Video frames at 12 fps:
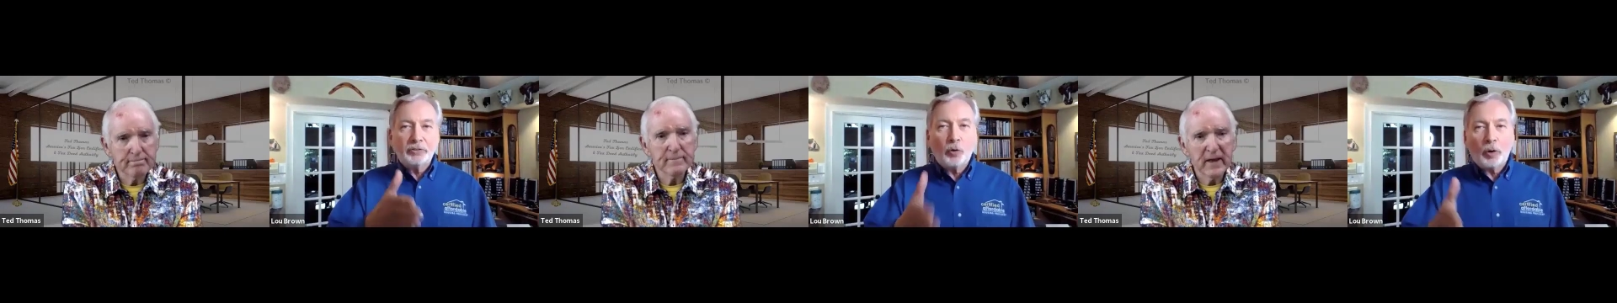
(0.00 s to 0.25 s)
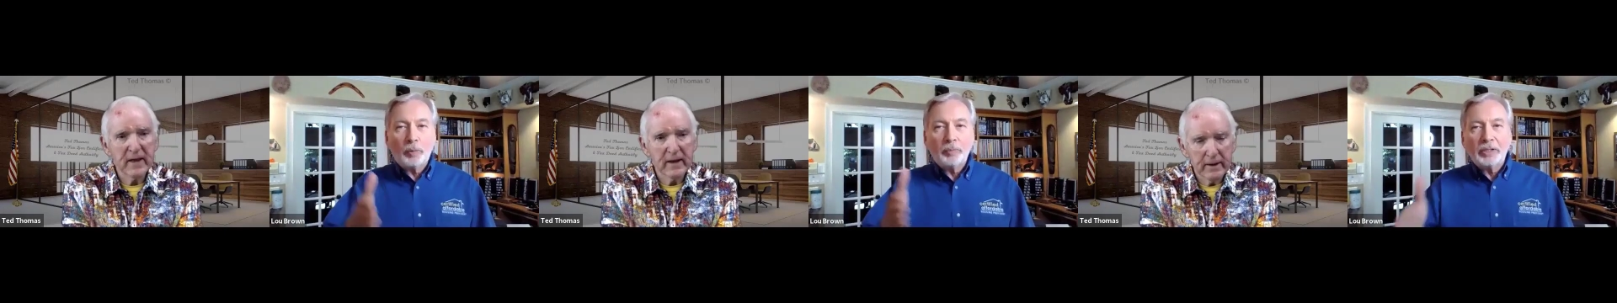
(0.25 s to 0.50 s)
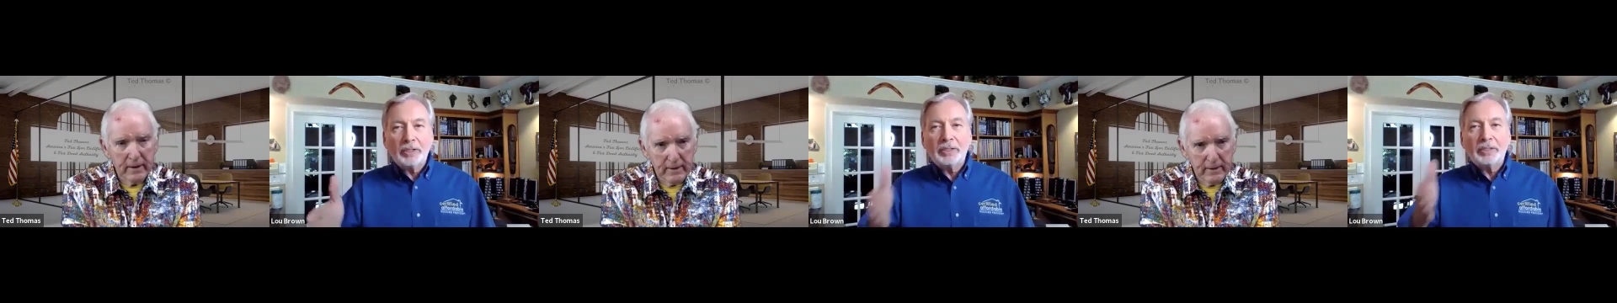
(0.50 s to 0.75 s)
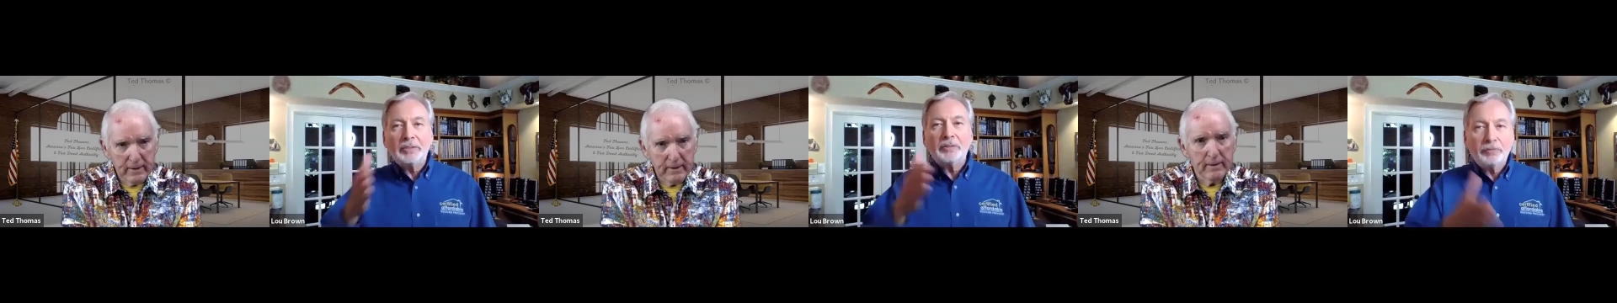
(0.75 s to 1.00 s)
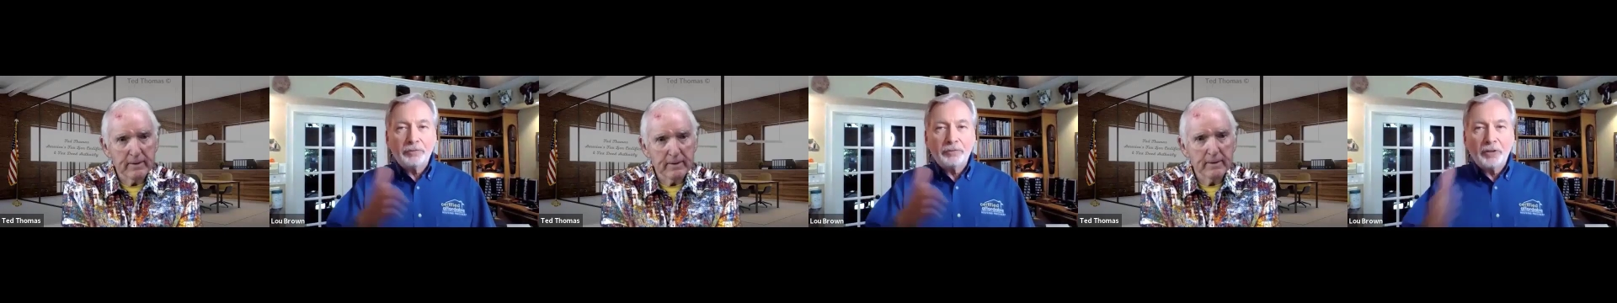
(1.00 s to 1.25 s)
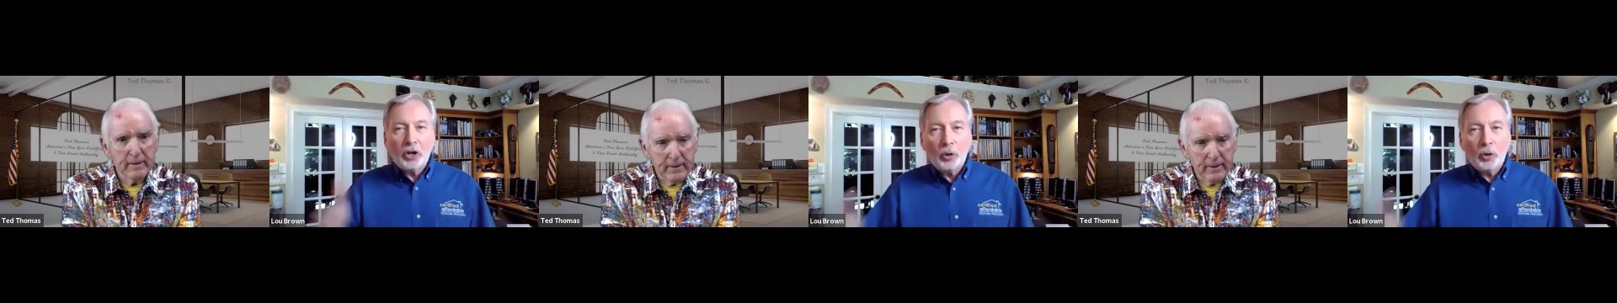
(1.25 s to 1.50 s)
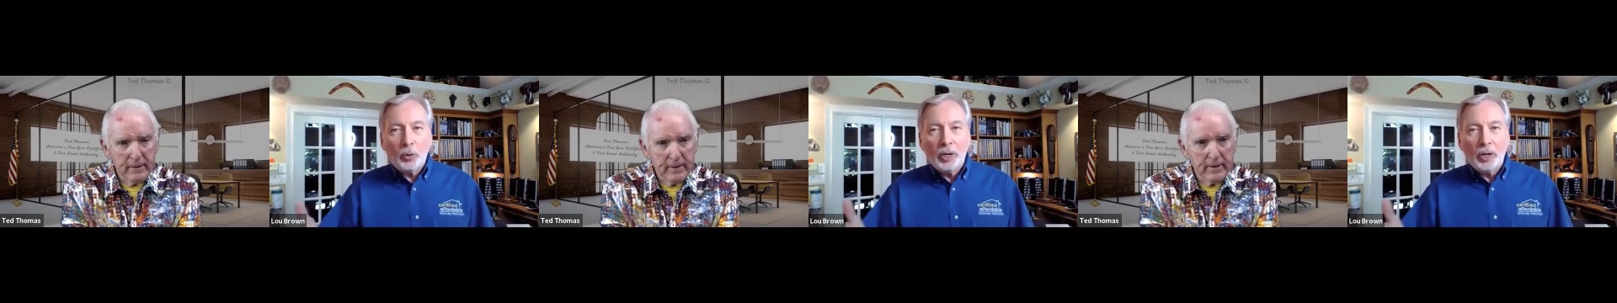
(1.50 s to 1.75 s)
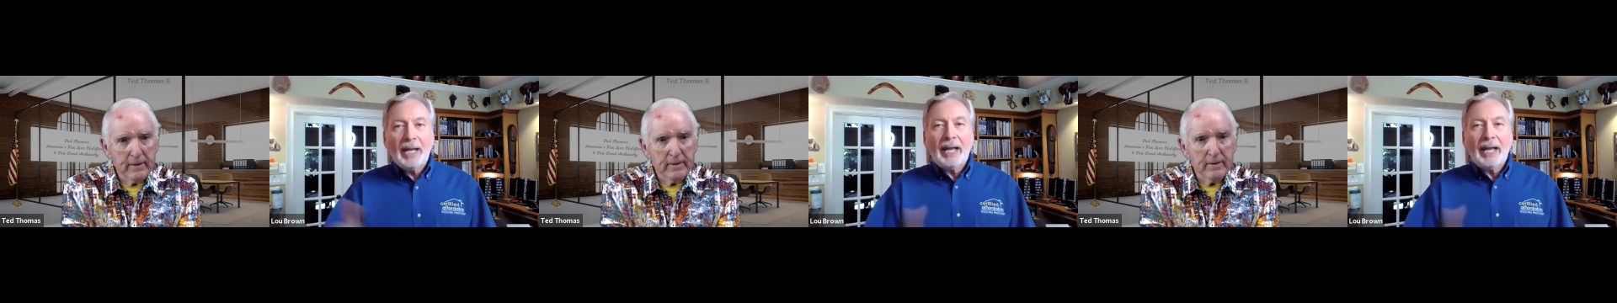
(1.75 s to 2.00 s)
Speaker 1: the formula, the flow,
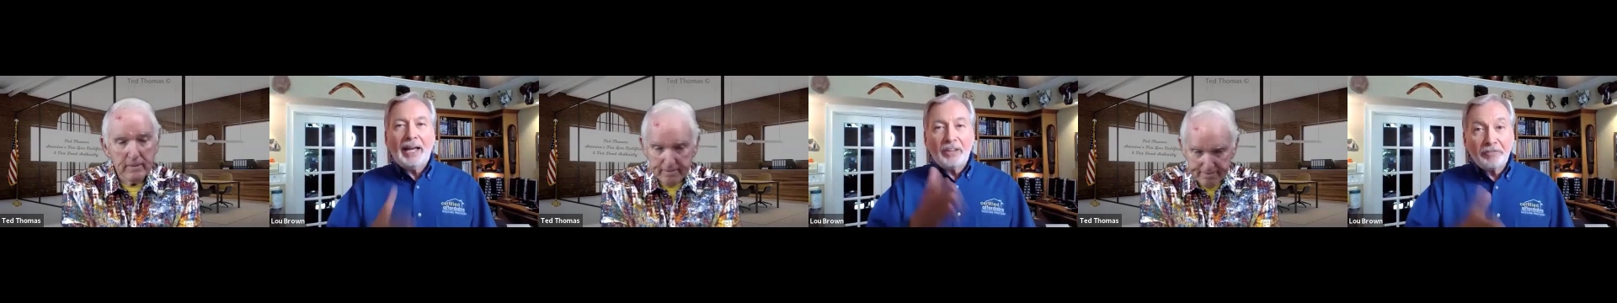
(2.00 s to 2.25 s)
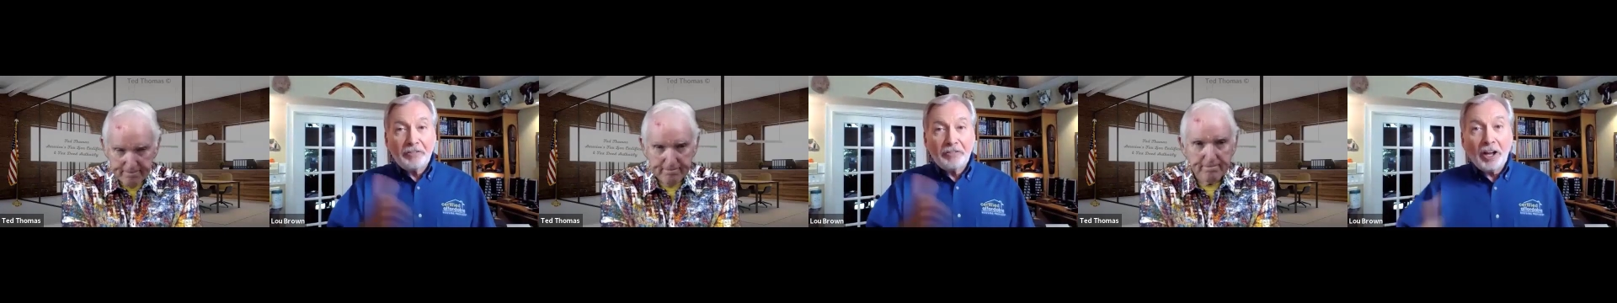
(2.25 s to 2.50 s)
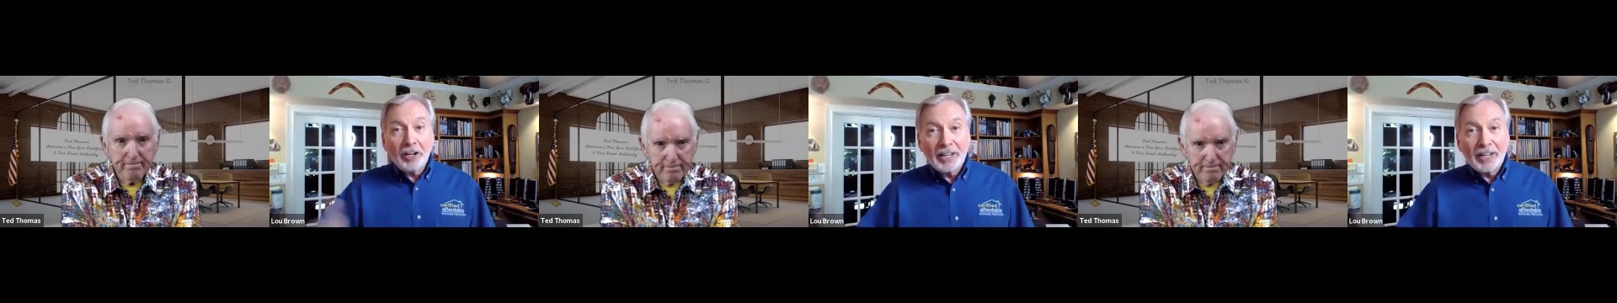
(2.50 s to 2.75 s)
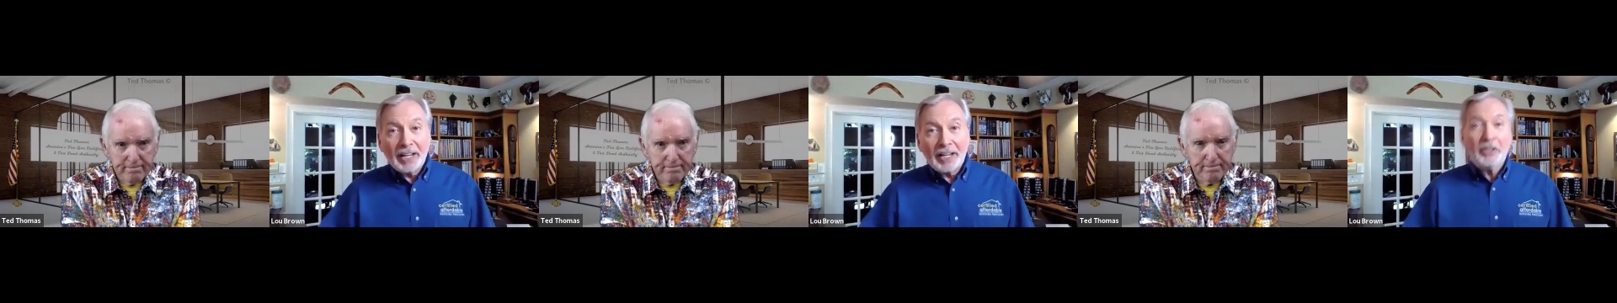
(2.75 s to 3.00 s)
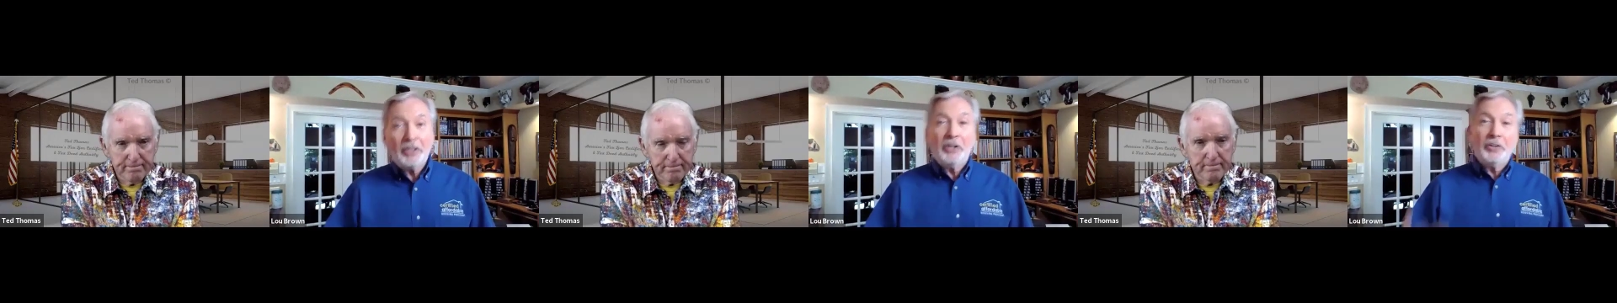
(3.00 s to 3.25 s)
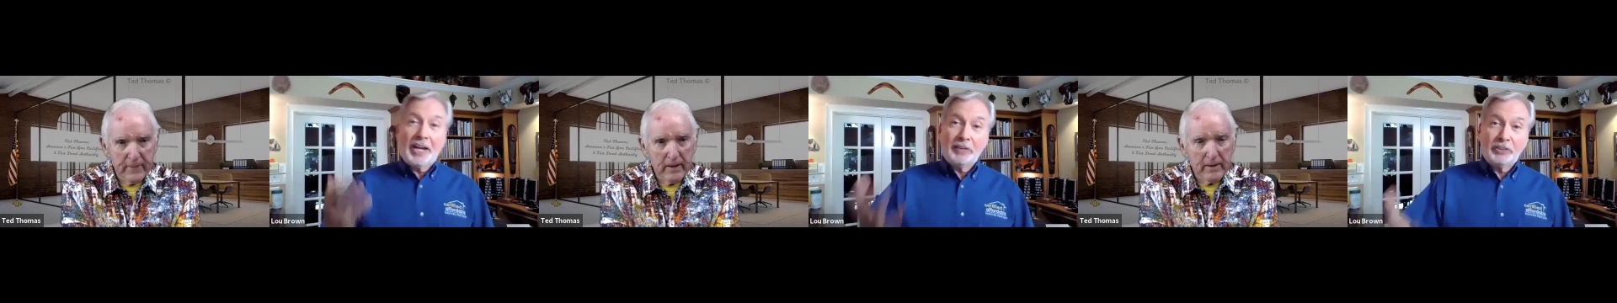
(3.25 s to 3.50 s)
and they follow that, they